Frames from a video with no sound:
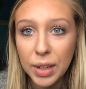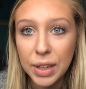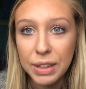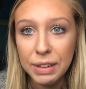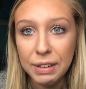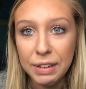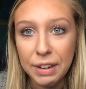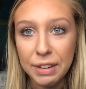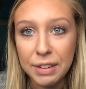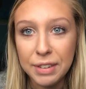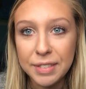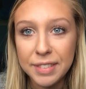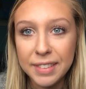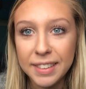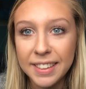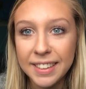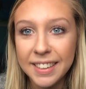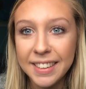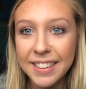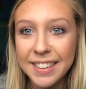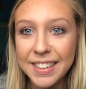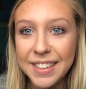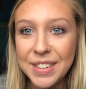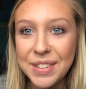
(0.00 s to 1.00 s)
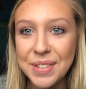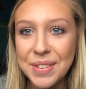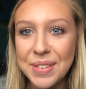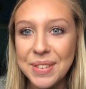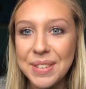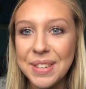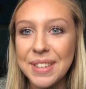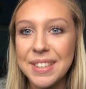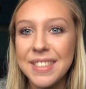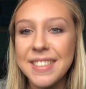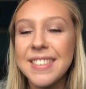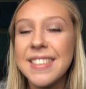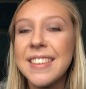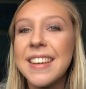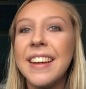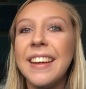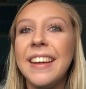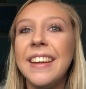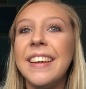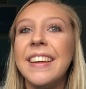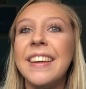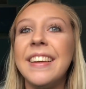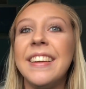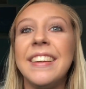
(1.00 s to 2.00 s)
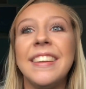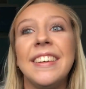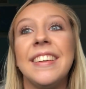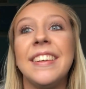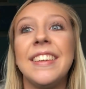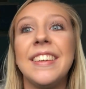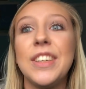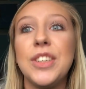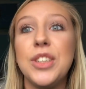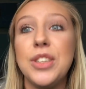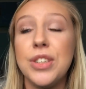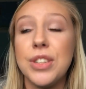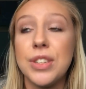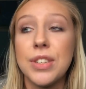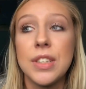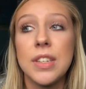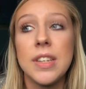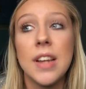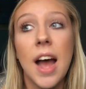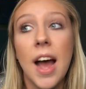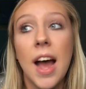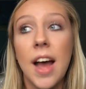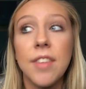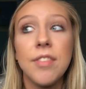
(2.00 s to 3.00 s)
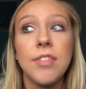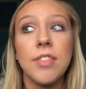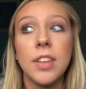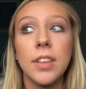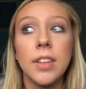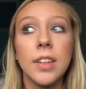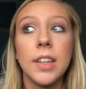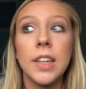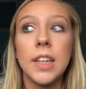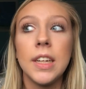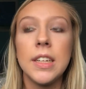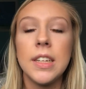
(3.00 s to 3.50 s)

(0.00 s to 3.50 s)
you know, you're just not feeling good.